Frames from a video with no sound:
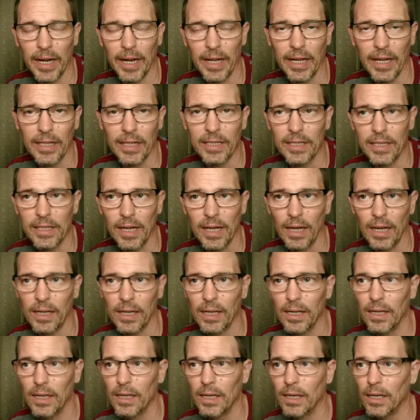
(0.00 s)
it stuck.
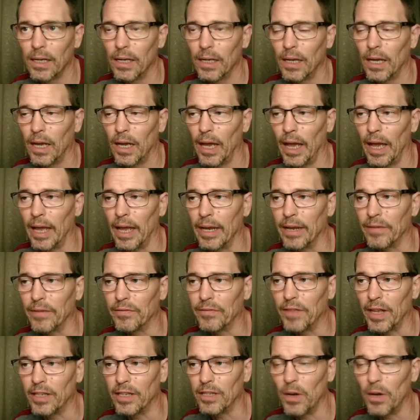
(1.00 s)
And if
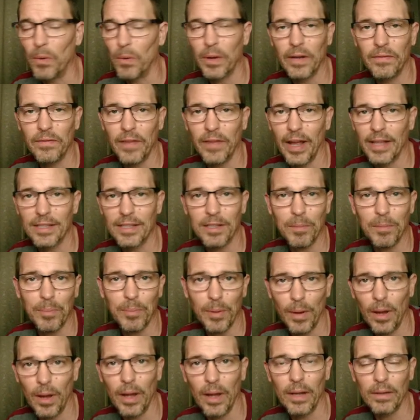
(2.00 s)
they don't advance the
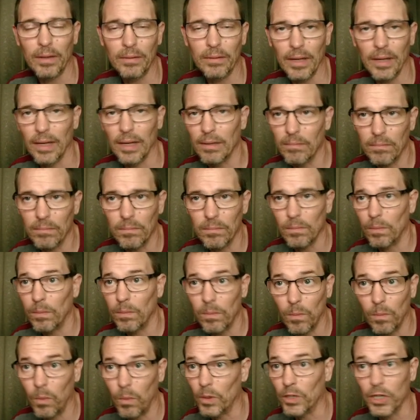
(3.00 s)
pawn, then
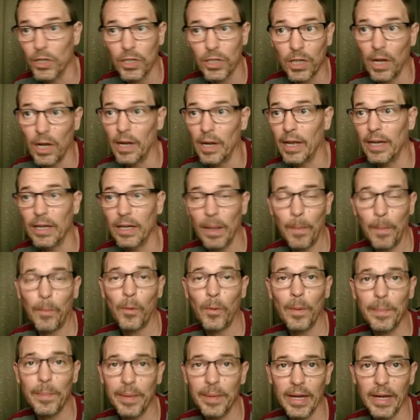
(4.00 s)
we're just going to end up
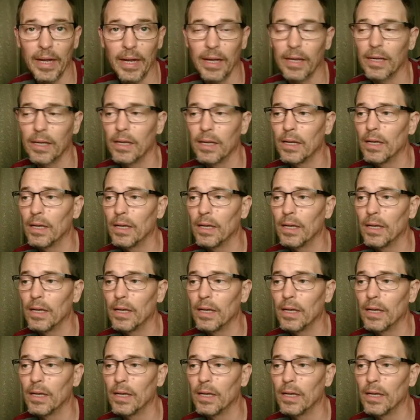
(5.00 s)
repeating.